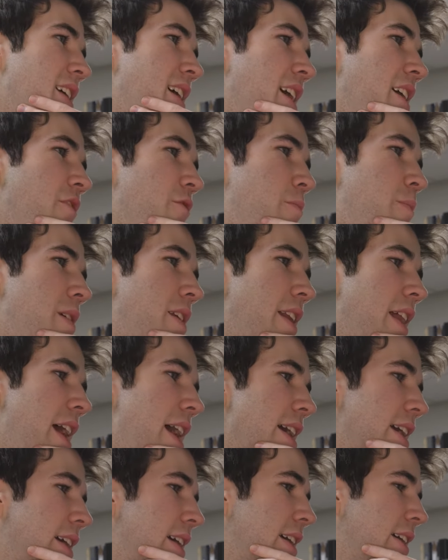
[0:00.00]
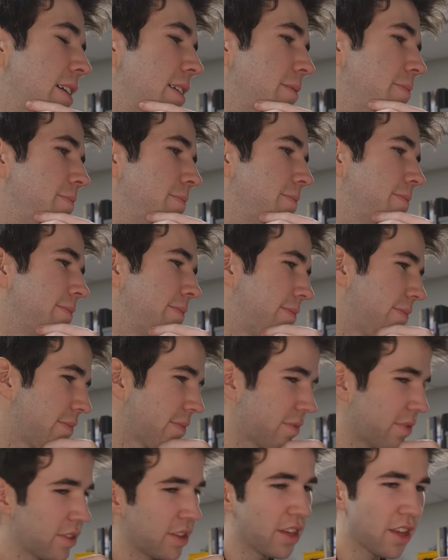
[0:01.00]
have been like,
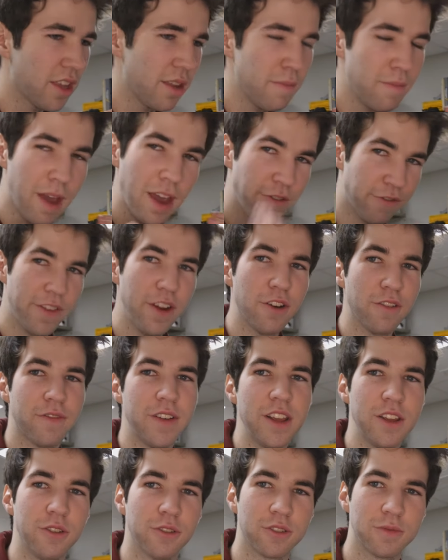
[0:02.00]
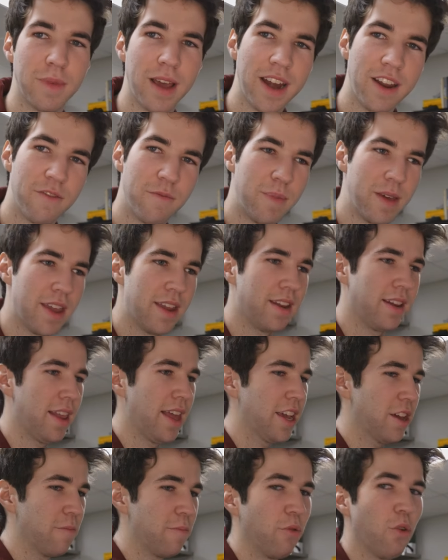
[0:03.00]
my fear of needles might have been
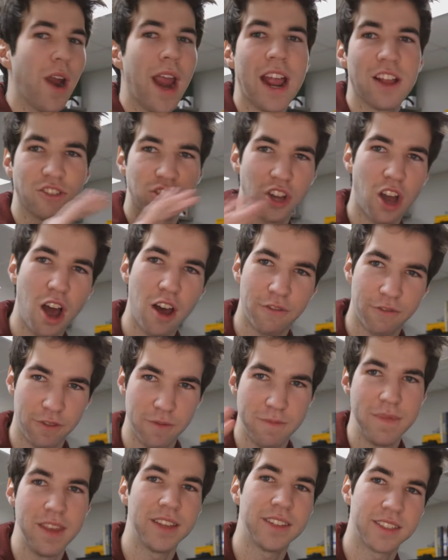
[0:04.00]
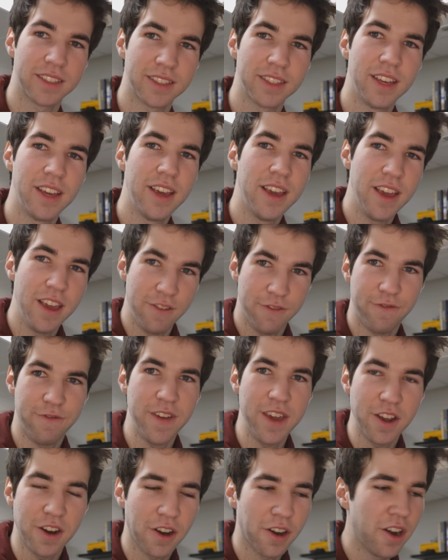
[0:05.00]
like a branch off from this
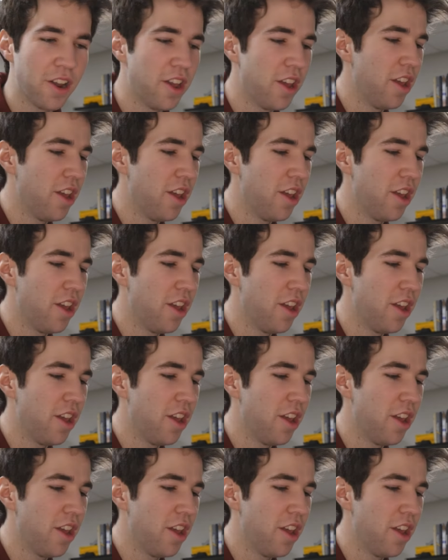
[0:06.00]
fear.